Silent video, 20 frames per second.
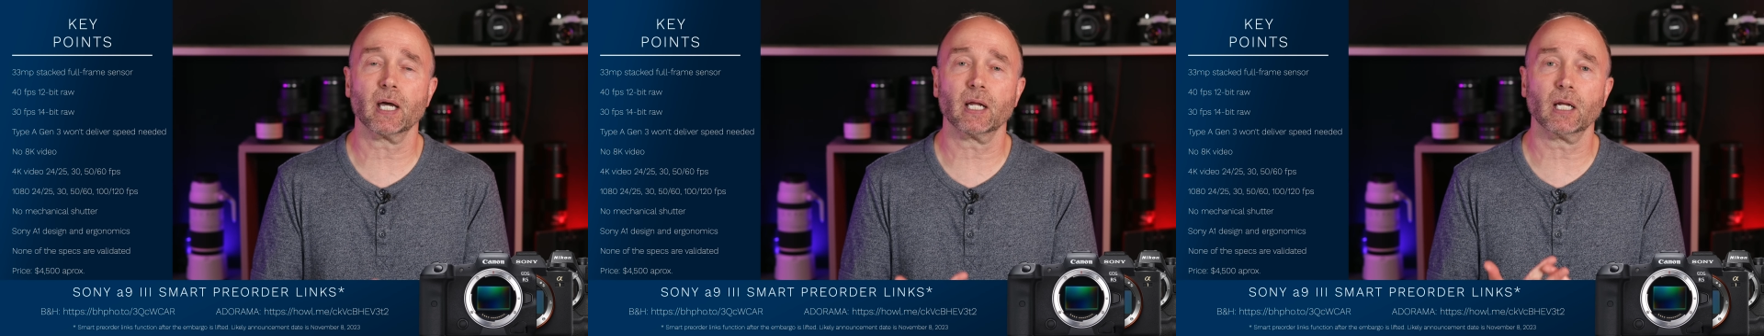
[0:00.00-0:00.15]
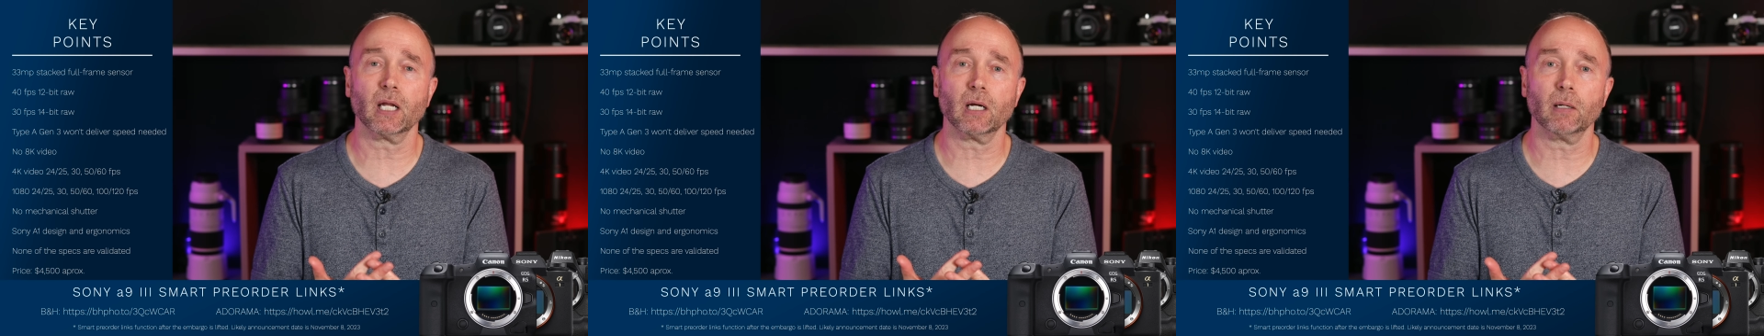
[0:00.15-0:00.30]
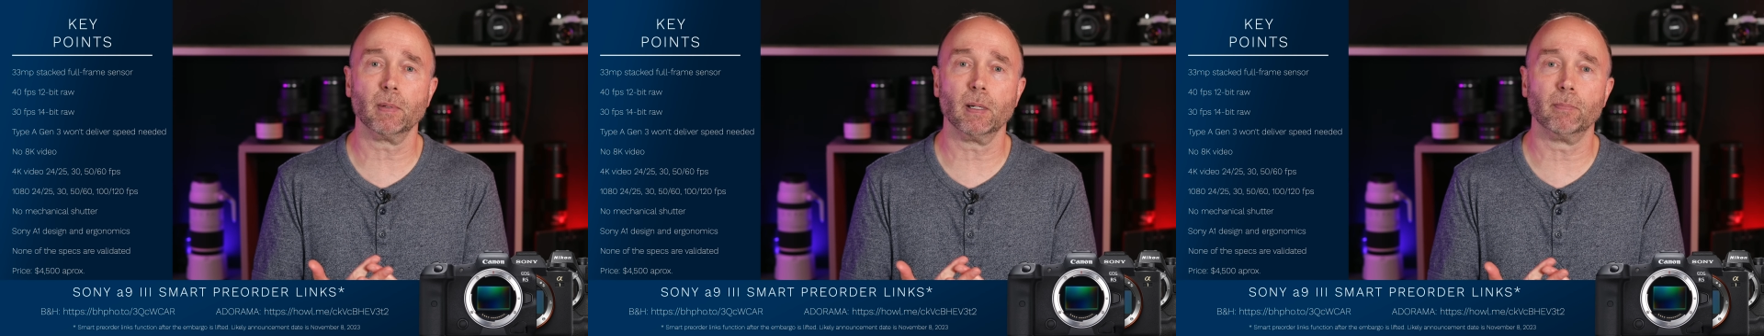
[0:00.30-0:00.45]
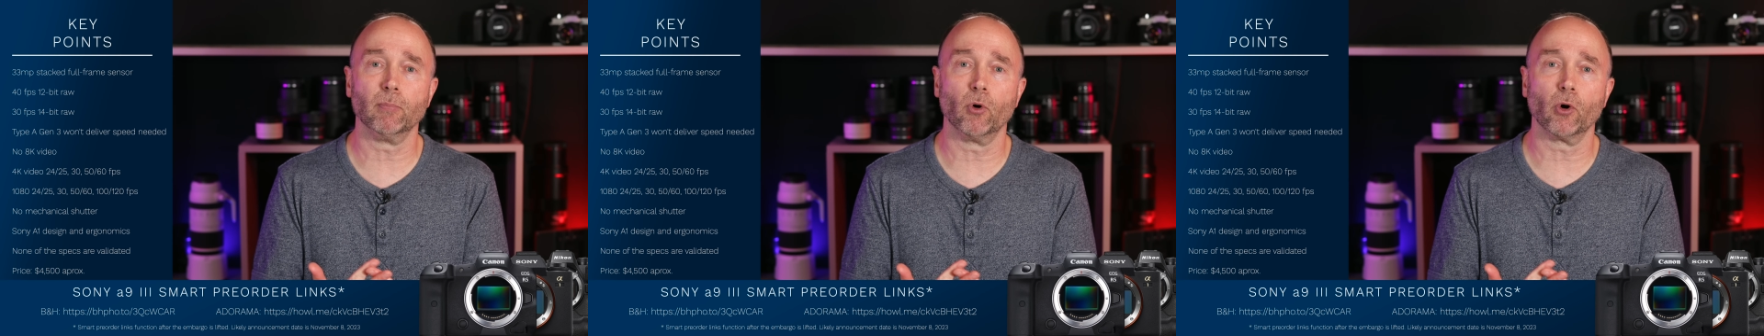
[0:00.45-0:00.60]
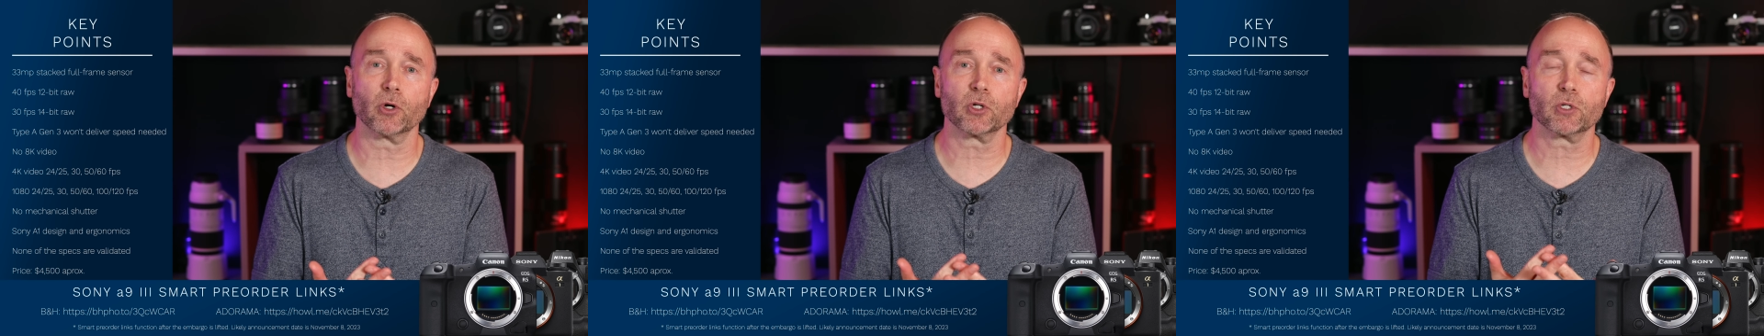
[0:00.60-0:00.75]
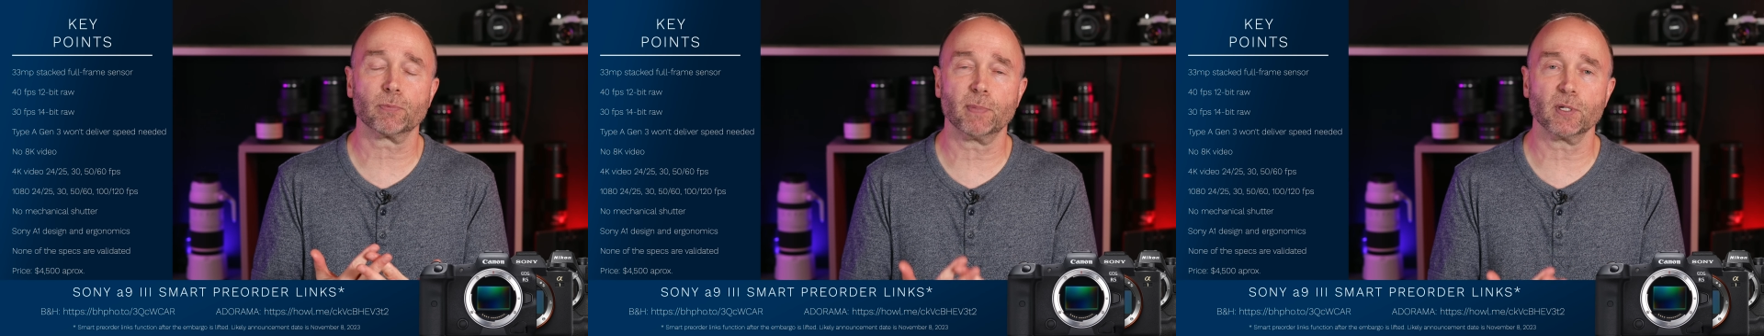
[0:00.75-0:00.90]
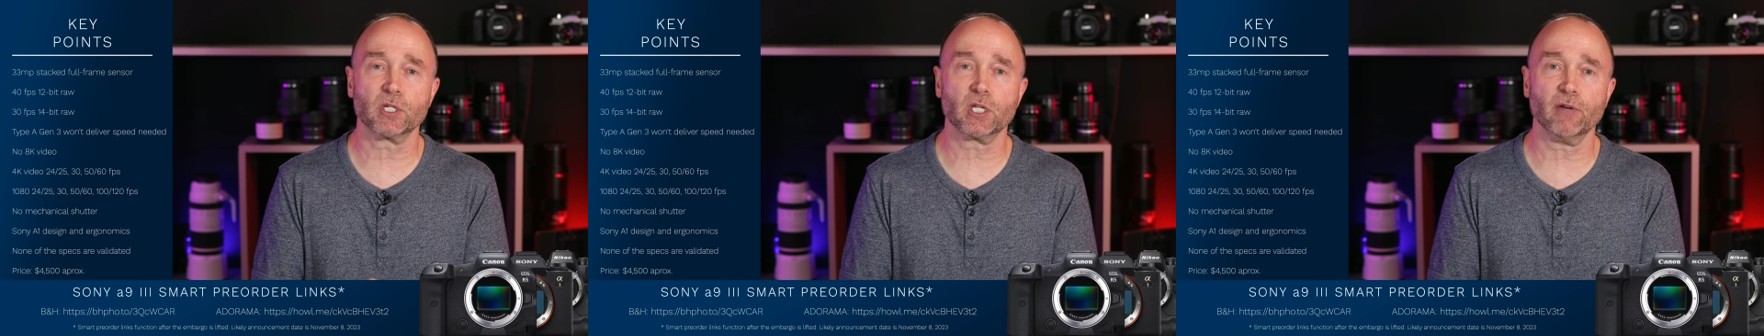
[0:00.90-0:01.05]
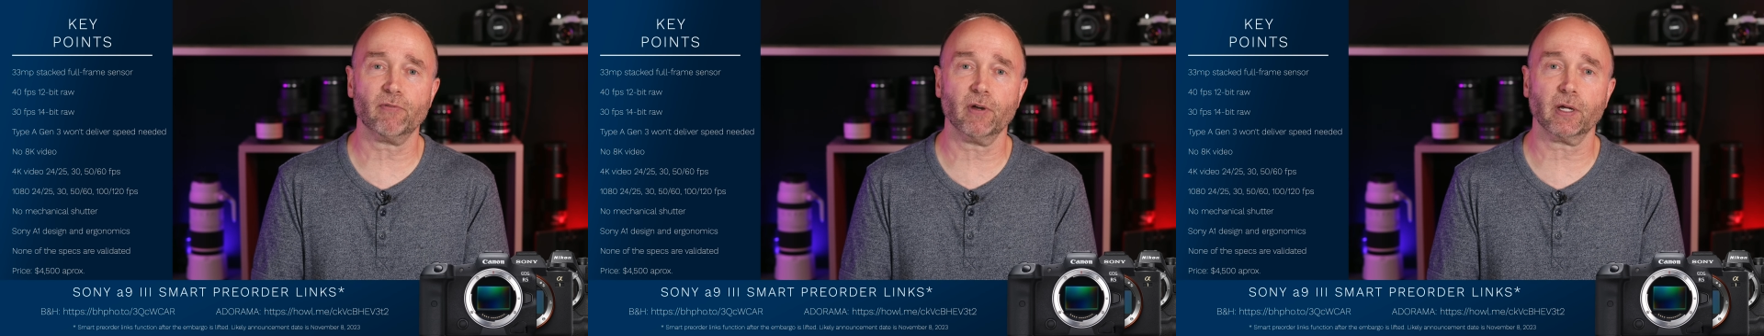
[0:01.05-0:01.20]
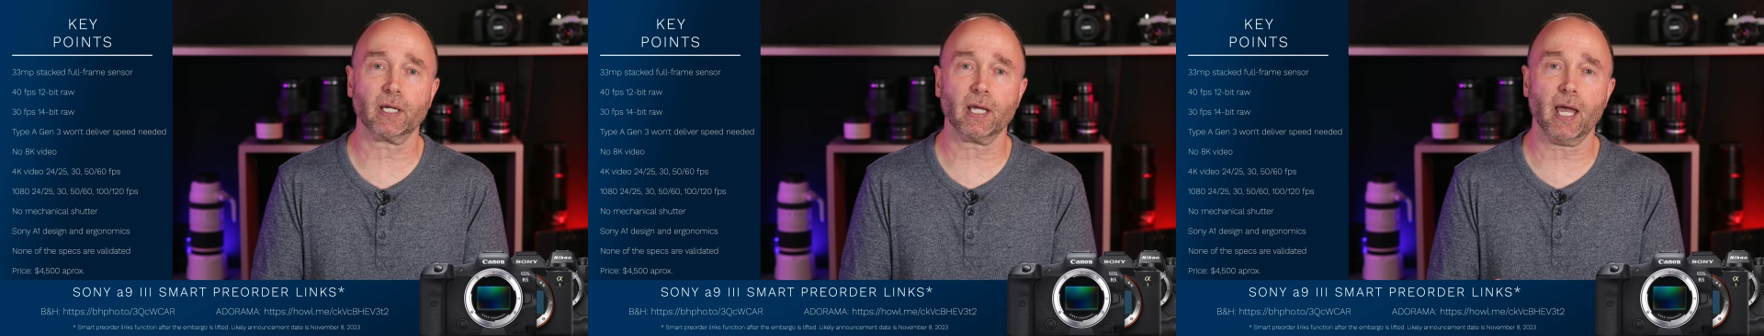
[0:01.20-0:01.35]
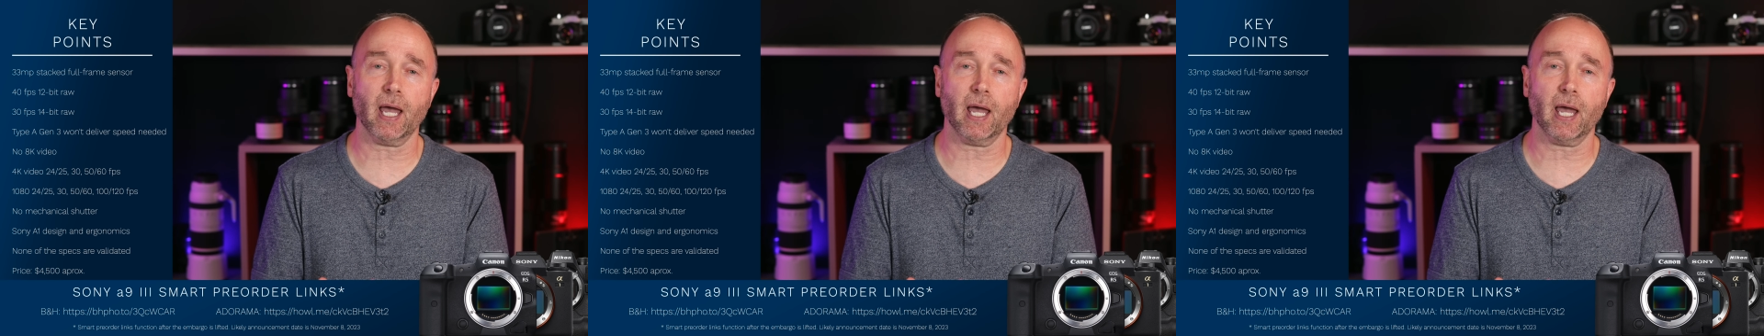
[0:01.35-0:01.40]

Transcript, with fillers: a little bit more specific.